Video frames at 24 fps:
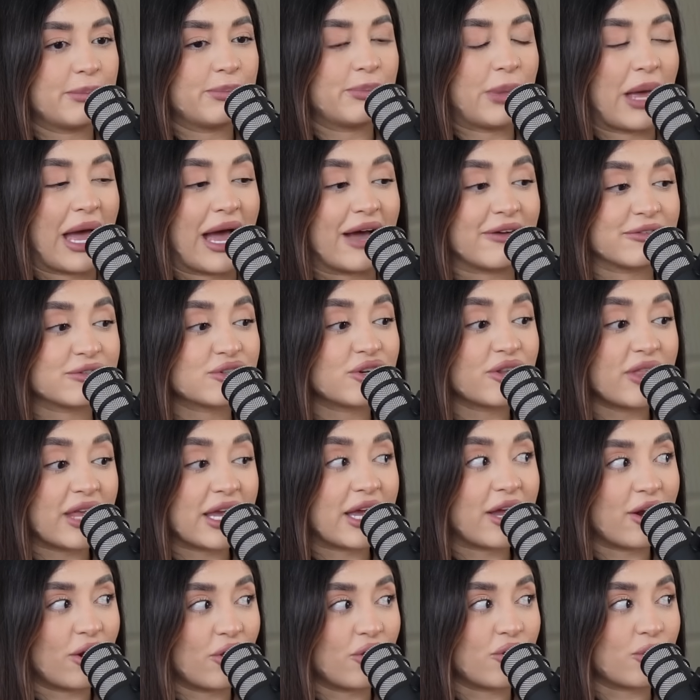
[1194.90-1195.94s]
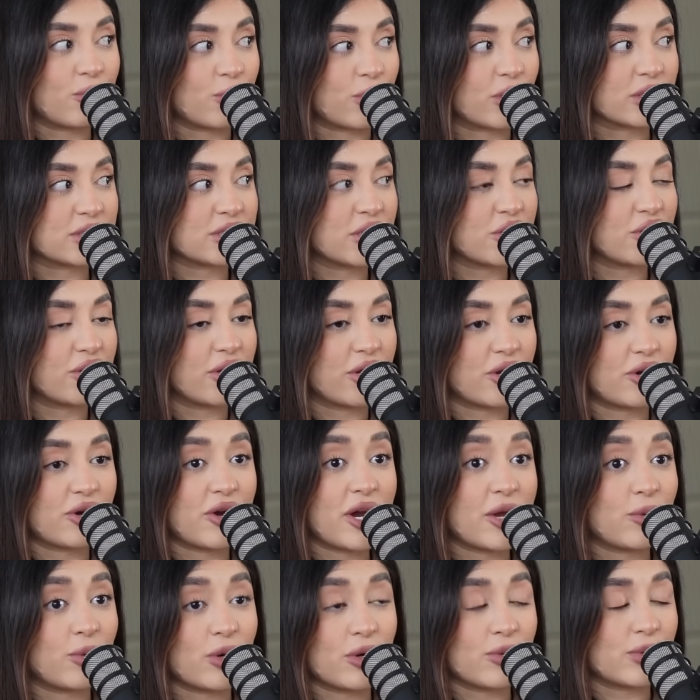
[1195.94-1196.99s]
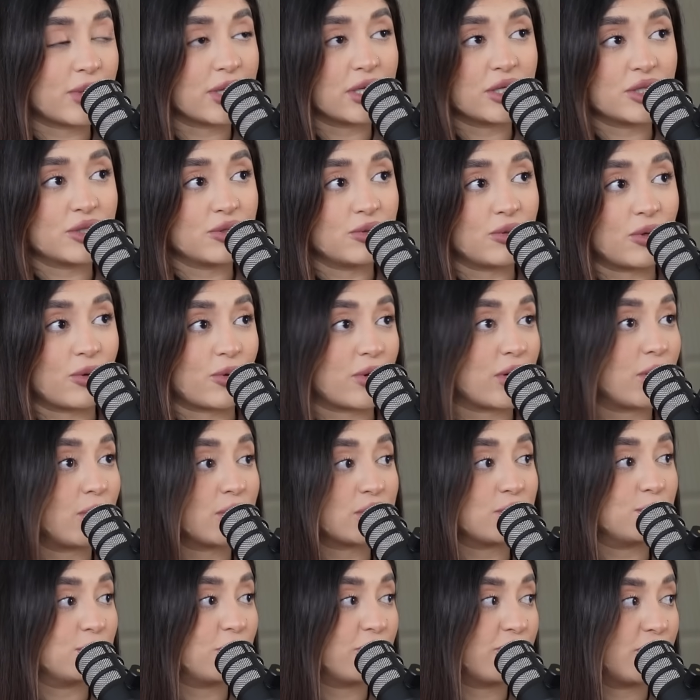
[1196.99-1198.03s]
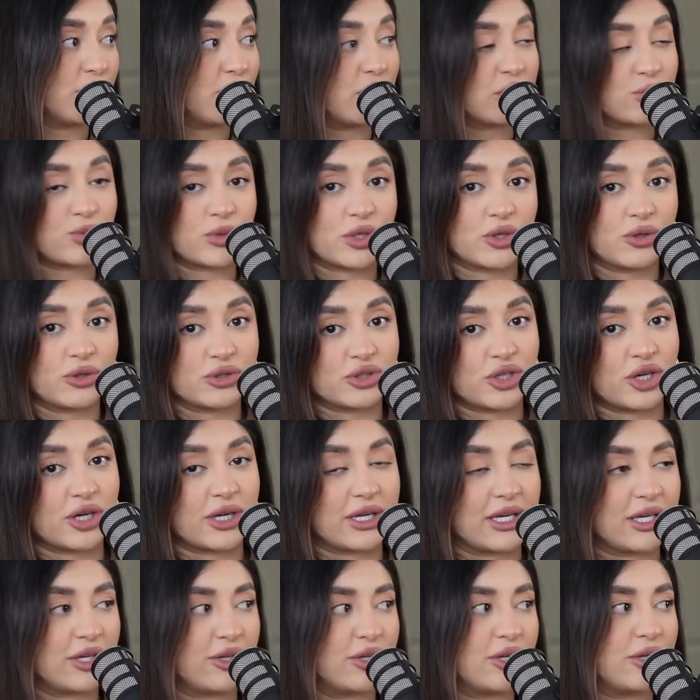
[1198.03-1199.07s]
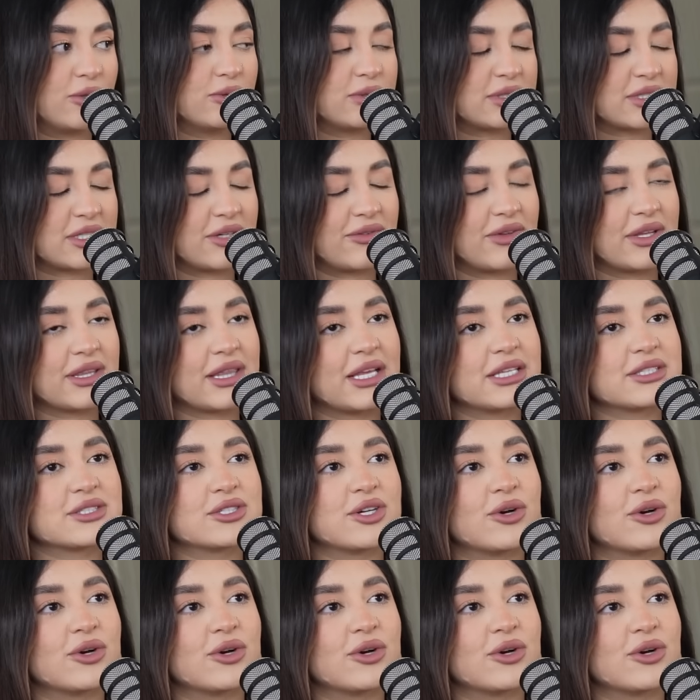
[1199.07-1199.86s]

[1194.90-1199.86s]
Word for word: after they get all their work done, you're like, all right, what are we going to do? Are we going to watch a movie? Do you guys want to go to Target, yeah. you know, and stuff like that?